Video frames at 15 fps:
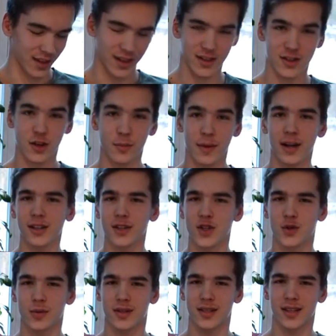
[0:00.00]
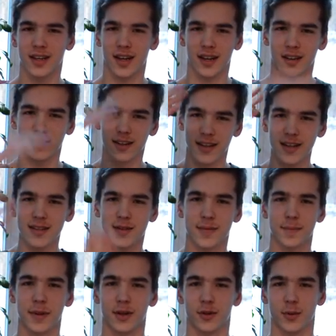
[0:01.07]
So Mārtiņš was his
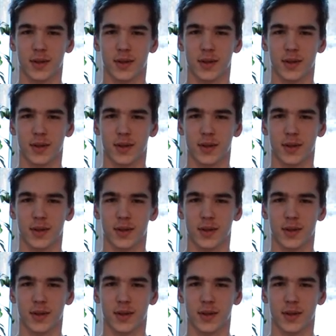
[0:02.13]
spirit